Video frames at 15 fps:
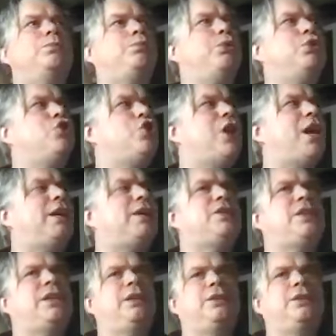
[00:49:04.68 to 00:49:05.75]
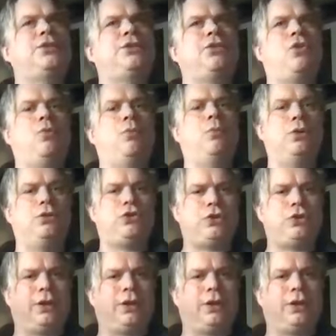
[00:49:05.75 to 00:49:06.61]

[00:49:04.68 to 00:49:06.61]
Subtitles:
projecting so much,